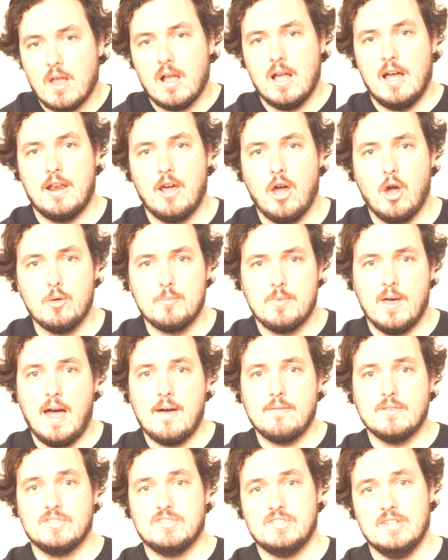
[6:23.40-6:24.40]
And I hope that
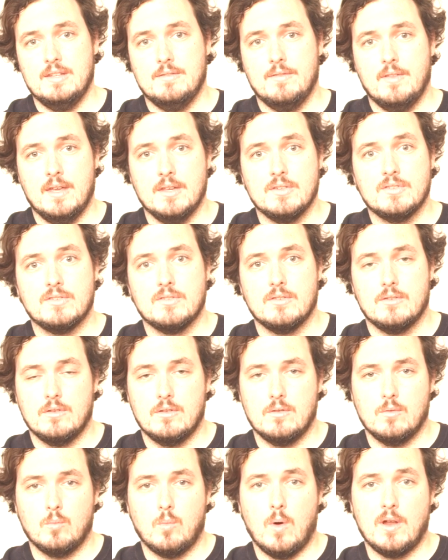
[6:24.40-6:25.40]
having seen this,
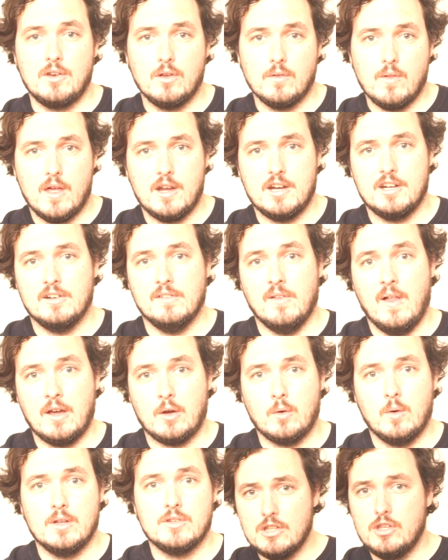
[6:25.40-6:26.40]
when you're learning the
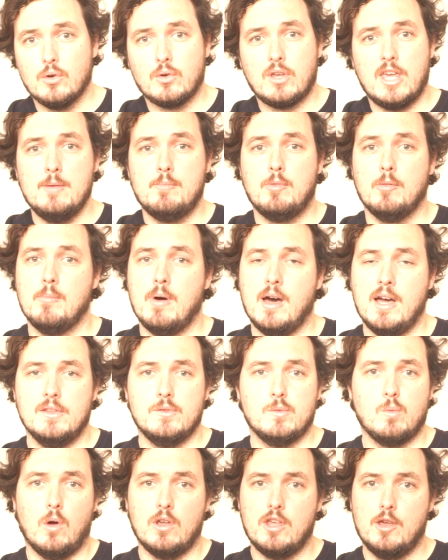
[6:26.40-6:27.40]
language, you'll keep in mind
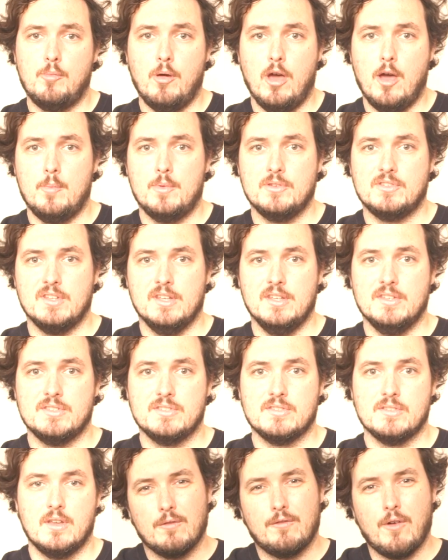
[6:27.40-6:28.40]
what your purpose is.
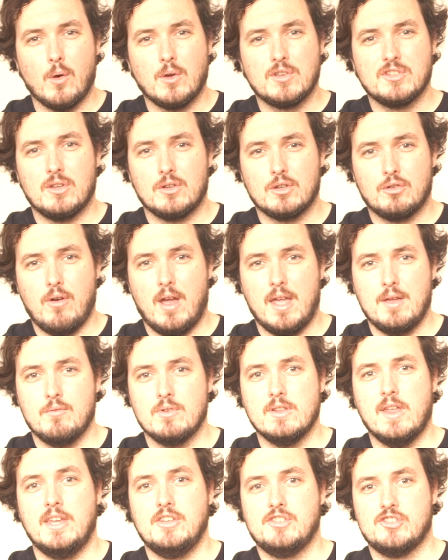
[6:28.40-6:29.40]
Focus on creating
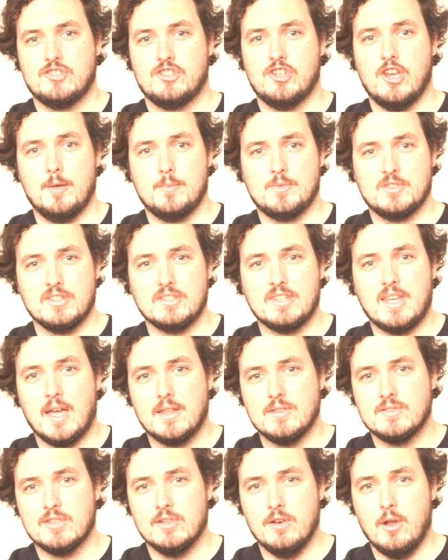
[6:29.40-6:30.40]
relationships and getting
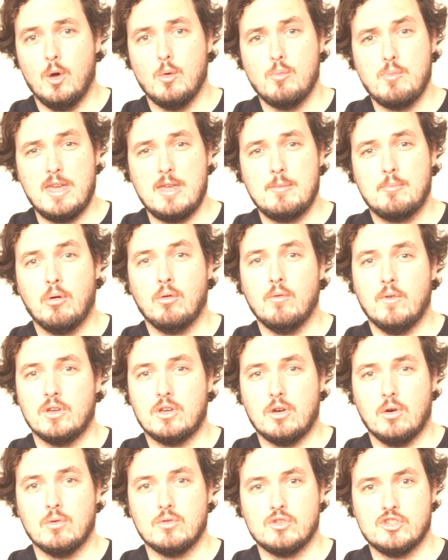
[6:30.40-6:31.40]
to know people and
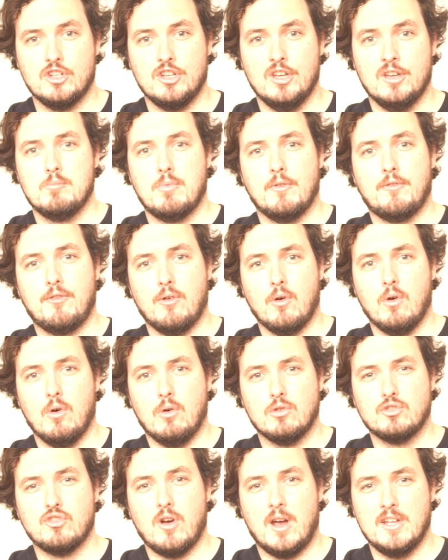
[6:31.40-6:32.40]
culture before
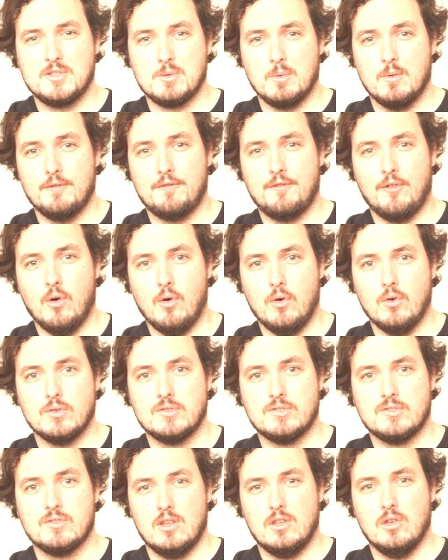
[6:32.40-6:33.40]
trying to
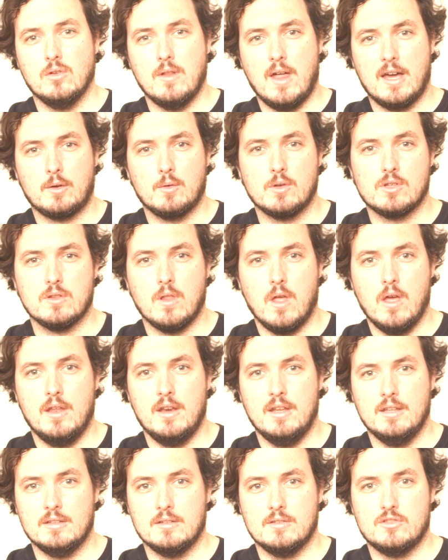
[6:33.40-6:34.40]
enforce your language
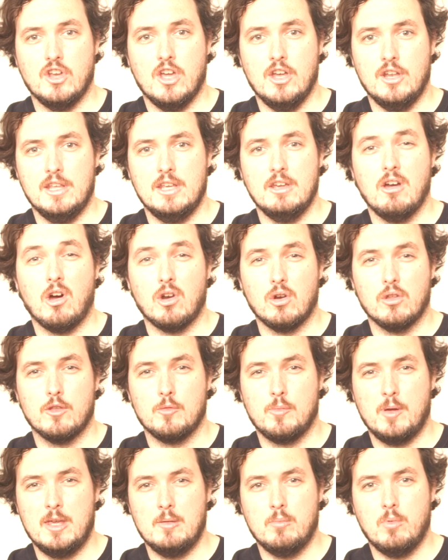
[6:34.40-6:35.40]
learning journey on other
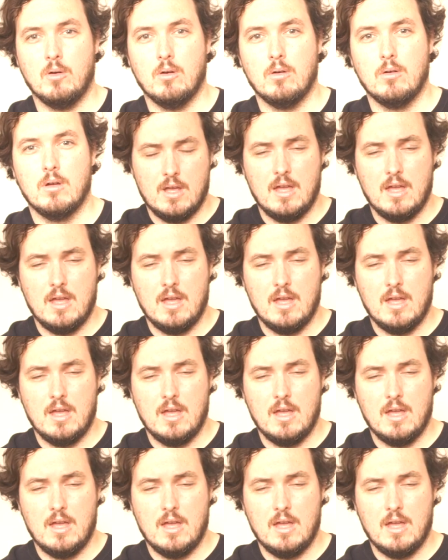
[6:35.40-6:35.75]
people.